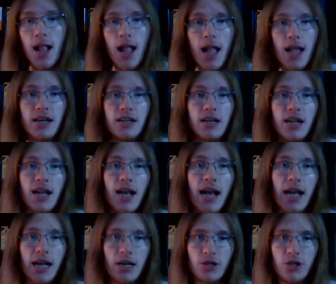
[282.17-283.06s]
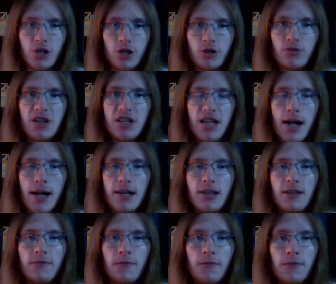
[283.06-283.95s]
and it actually
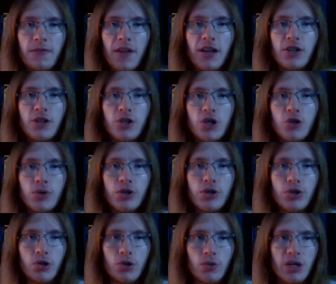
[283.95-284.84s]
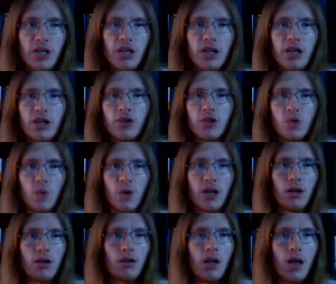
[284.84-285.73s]
kind of infects you as you're reading it as
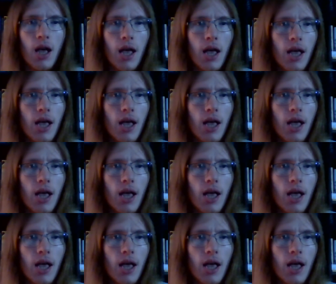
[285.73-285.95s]
well.